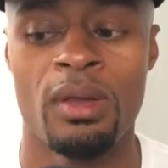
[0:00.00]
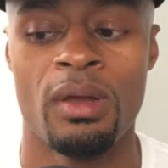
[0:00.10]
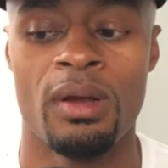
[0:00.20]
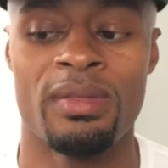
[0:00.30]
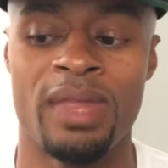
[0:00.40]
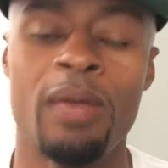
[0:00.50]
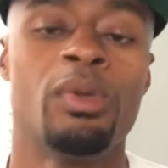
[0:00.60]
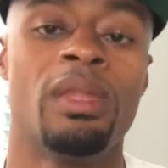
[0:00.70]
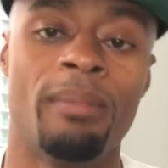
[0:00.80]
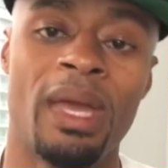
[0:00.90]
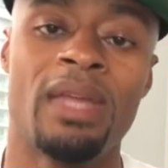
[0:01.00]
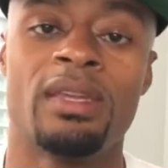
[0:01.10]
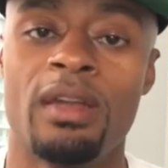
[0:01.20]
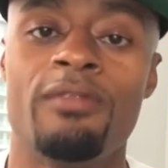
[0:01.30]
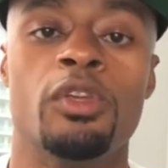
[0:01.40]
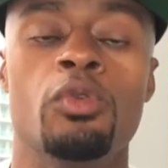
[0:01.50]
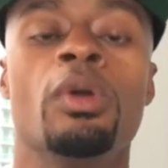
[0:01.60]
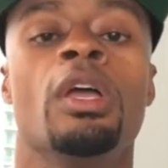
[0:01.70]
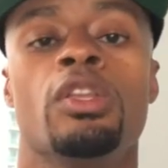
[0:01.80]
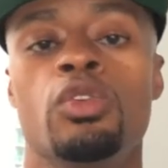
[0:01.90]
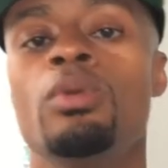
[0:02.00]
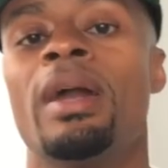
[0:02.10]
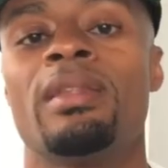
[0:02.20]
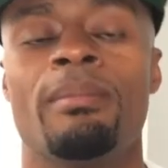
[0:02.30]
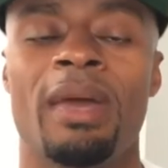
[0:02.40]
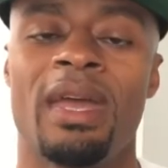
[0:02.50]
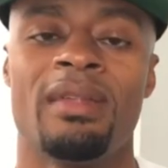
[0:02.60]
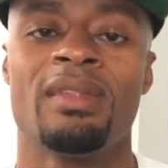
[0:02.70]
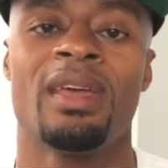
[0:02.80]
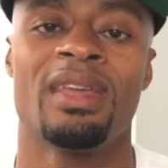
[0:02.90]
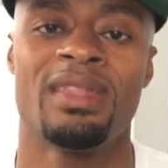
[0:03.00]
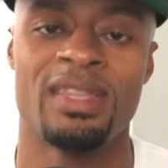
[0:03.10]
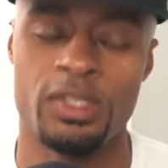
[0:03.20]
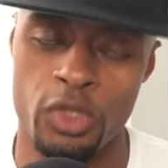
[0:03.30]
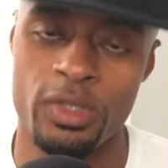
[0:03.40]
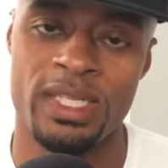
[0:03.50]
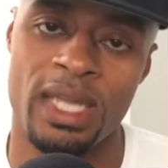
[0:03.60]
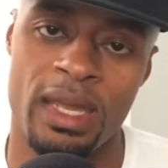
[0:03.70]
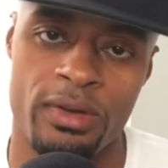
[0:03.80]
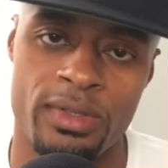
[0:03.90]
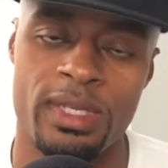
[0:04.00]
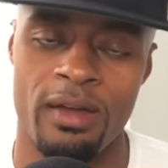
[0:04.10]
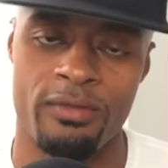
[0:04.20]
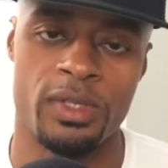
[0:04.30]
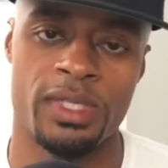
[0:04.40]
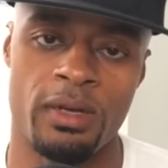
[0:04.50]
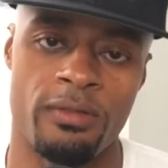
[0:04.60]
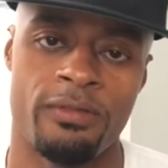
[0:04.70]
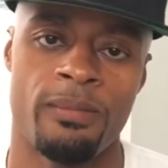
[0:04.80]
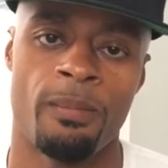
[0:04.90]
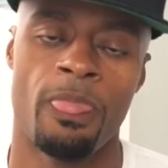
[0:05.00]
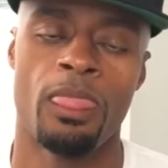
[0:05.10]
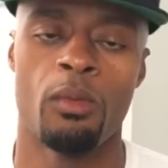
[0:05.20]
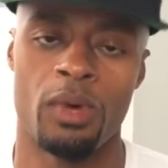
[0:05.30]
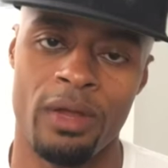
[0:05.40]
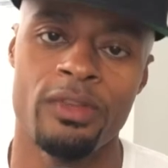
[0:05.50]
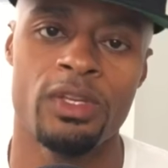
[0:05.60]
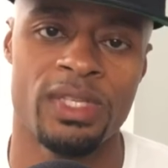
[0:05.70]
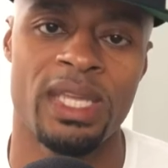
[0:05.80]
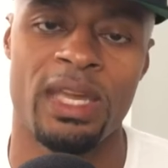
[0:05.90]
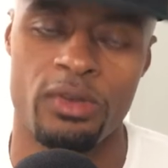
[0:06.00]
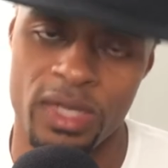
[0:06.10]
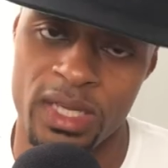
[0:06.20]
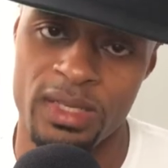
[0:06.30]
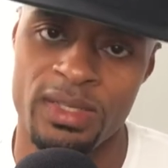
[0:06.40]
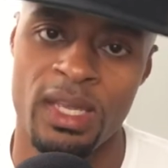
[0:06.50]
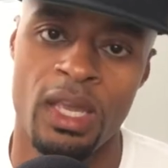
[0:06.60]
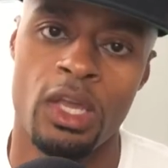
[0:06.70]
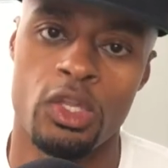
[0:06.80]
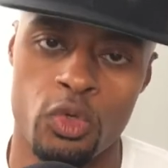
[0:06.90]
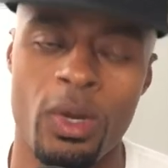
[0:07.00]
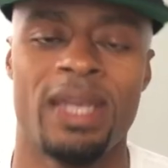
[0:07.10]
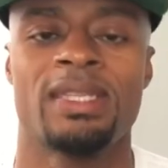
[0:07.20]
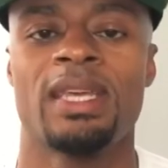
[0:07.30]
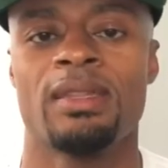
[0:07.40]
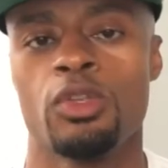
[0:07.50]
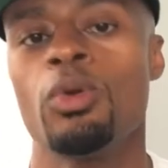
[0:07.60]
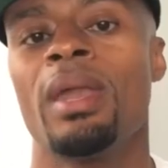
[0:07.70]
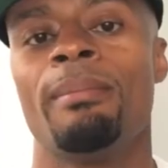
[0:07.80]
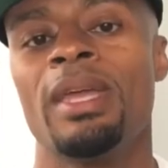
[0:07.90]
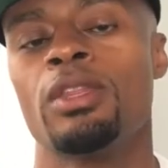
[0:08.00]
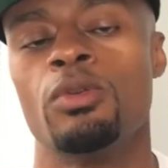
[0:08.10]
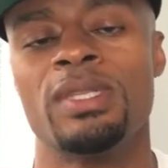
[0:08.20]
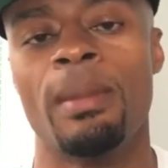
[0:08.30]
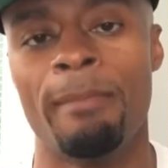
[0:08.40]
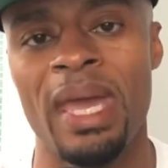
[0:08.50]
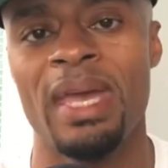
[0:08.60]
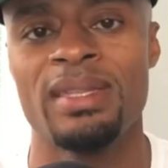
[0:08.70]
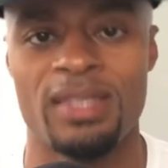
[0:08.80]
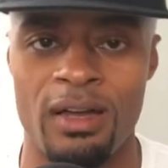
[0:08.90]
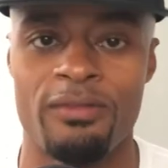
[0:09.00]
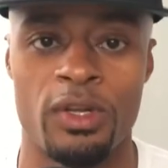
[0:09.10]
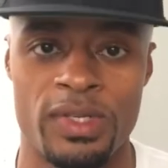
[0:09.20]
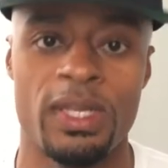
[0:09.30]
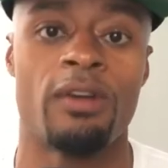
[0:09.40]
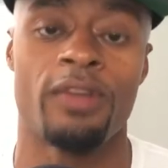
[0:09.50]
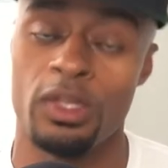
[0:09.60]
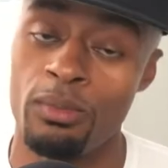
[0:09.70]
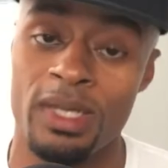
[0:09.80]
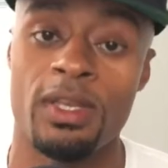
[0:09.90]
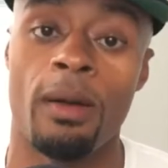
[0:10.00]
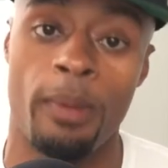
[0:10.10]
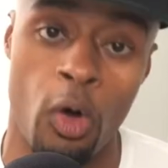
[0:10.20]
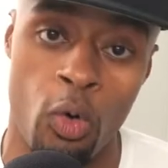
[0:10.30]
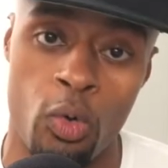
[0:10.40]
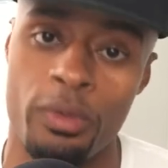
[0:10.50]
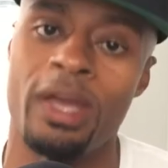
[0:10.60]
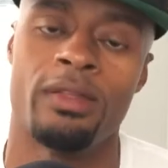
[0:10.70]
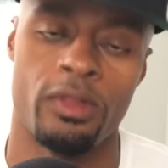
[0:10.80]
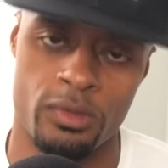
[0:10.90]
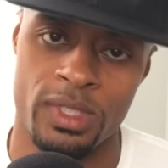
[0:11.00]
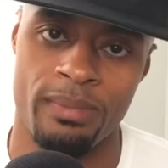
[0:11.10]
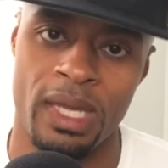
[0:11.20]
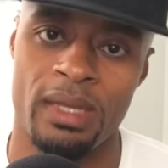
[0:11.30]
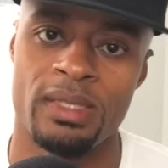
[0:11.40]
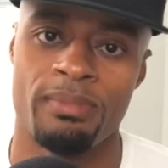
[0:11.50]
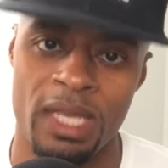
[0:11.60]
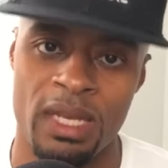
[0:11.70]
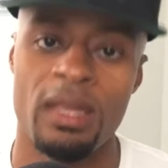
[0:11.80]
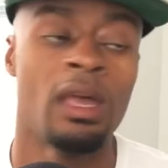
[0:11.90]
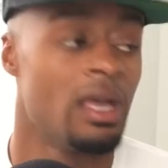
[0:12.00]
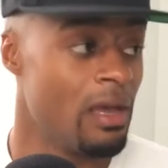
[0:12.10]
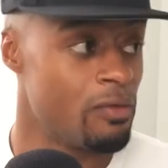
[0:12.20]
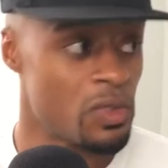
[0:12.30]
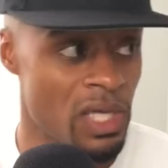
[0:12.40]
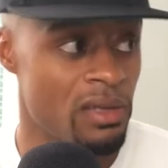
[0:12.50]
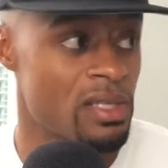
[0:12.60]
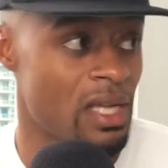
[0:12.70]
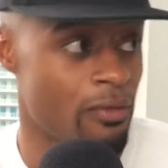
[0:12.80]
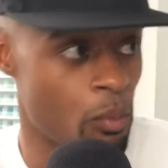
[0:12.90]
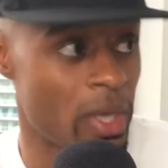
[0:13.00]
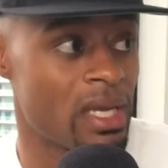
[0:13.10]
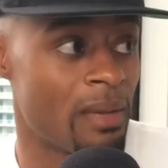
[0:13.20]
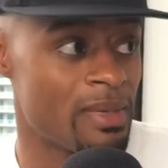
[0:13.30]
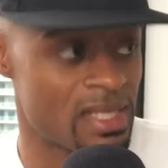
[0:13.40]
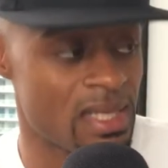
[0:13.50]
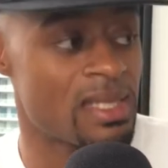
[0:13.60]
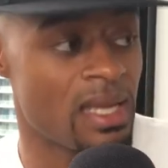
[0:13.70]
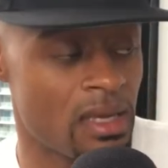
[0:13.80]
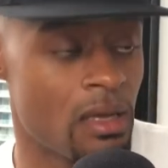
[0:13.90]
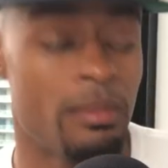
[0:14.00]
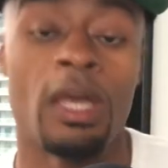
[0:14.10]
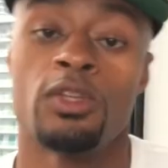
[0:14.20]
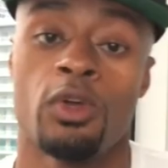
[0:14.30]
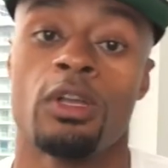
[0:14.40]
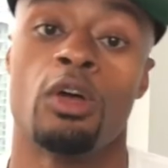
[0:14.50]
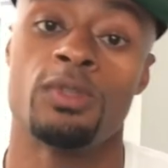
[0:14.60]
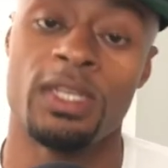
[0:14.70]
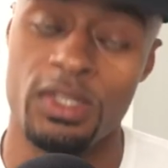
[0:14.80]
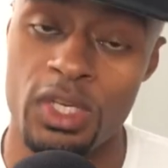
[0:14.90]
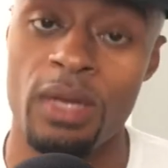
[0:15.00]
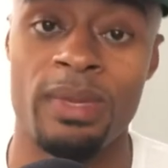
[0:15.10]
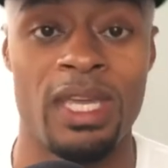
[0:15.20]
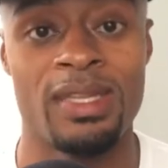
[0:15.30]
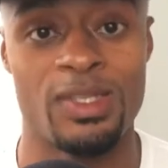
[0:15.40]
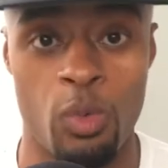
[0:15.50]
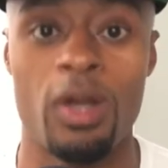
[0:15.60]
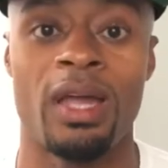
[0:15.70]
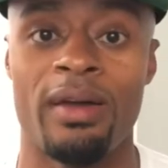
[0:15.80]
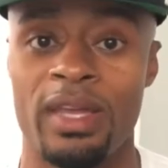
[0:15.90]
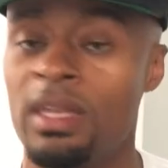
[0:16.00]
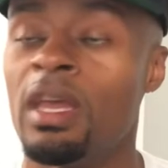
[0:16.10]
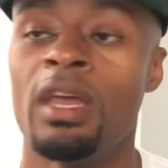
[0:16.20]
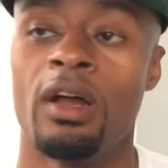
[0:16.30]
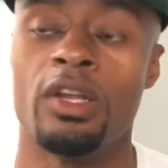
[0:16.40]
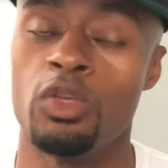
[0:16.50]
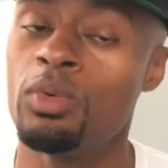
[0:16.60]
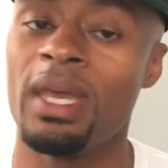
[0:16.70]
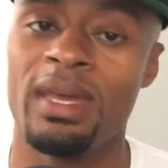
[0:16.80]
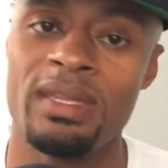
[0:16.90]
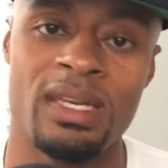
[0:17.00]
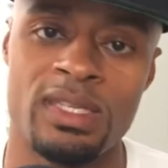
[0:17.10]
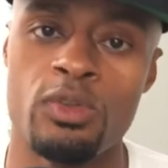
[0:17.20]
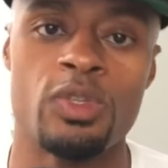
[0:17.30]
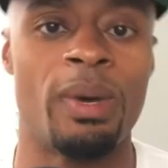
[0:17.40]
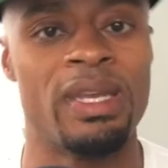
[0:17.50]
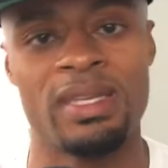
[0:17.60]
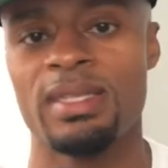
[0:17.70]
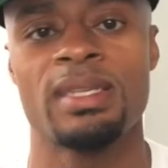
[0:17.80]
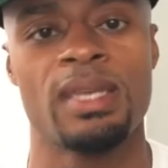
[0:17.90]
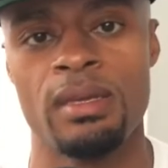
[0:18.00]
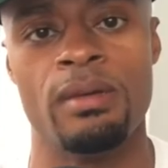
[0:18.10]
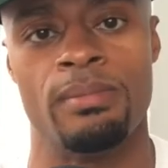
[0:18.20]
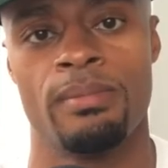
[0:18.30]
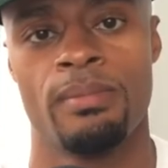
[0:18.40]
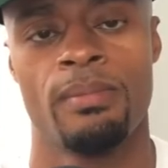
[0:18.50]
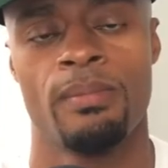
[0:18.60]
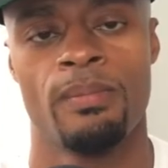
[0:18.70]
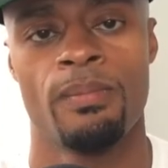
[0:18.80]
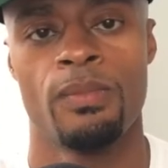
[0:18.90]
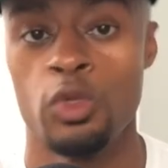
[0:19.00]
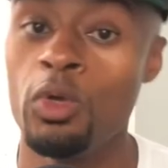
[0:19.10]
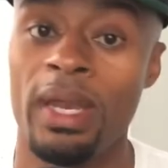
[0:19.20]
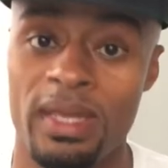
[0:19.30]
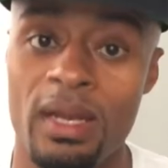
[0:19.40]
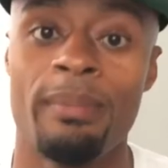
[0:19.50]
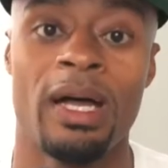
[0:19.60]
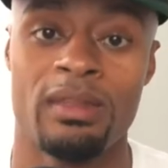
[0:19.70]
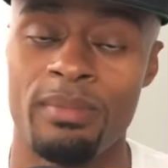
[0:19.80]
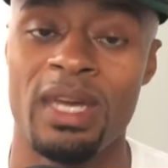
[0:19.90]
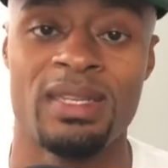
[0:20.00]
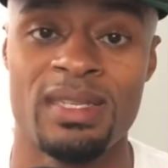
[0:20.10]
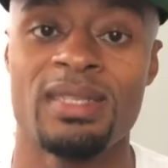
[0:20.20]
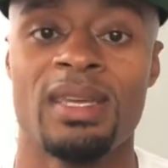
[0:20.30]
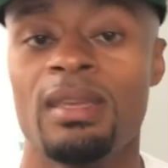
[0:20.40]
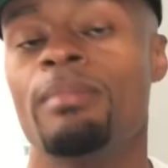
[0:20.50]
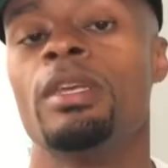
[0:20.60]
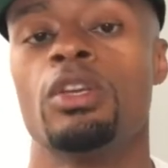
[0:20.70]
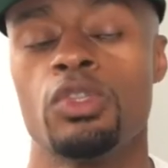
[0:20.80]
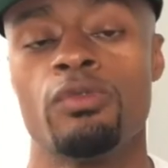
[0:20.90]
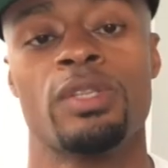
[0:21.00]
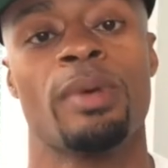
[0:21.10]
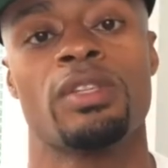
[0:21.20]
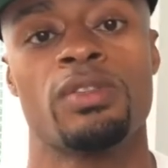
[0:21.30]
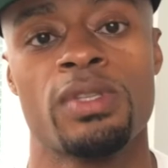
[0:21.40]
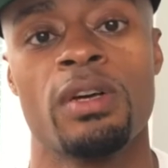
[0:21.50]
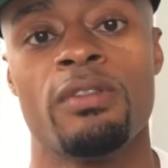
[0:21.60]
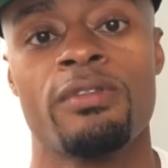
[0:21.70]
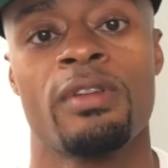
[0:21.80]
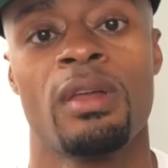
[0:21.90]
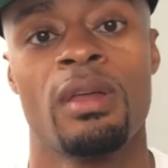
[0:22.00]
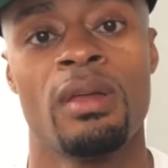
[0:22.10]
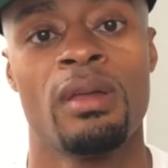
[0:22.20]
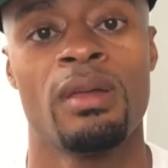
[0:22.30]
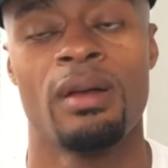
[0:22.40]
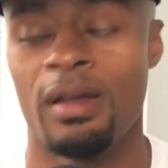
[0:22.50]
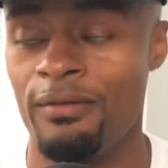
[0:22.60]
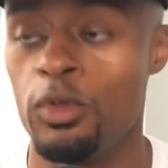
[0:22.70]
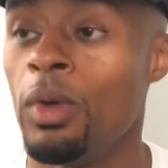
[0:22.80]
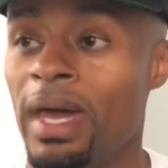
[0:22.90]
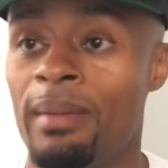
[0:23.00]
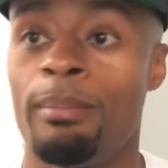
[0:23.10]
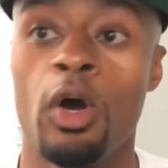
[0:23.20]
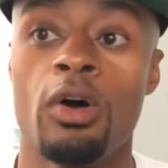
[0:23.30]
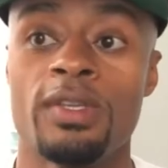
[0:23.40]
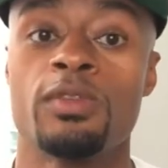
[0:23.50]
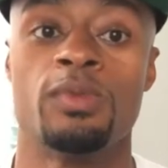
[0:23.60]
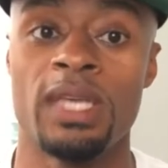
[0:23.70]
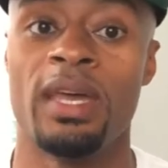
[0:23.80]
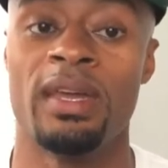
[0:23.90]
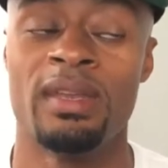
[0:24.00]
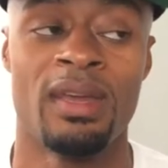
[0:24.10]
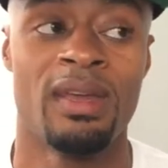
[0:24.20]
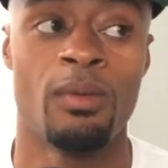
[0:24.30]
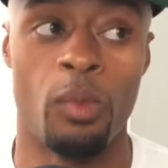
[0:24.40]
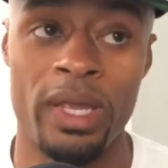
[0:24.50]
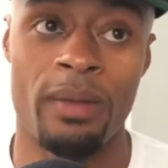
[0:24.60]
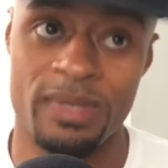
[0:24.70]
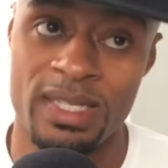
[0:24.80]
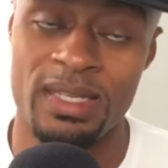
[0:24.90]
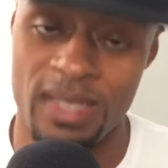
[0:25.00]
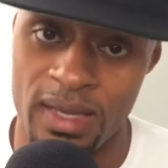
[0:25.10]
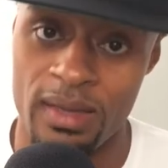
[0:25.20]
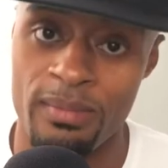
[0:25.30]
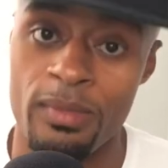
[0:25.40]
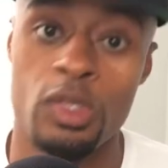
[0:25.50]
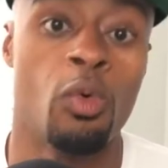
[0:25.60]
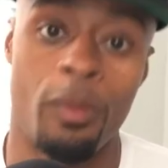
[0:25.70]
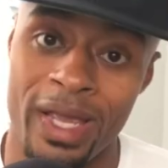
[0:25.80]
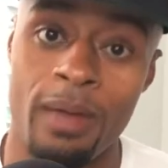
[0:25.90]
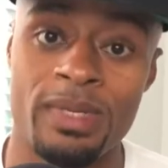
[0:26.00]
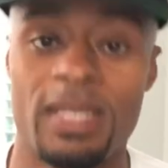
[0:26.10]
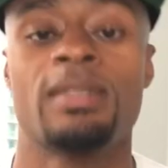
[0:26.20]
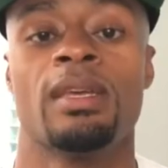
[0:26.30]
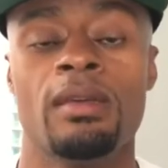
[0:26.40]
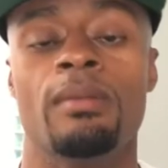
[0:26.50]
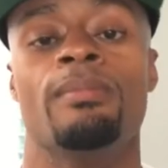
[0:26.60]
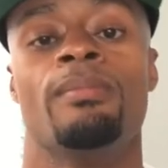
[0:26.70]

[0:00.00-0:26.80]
They would demand it of you. You got to demand your standards of yourself. Whatever your standard is, you got to set you got to make those demands of yourself and you must uphold those demands meaning if you tell yourself i'm waking up at 6 a.m so i can go to the gym and get this workout in uh, you can't hit that snooze button at 6 a.m you got to get up out the bed at 6 a.m because you respect yourself like if you had a boss who said wake up at 6 a.m you will wake up at 6 a.m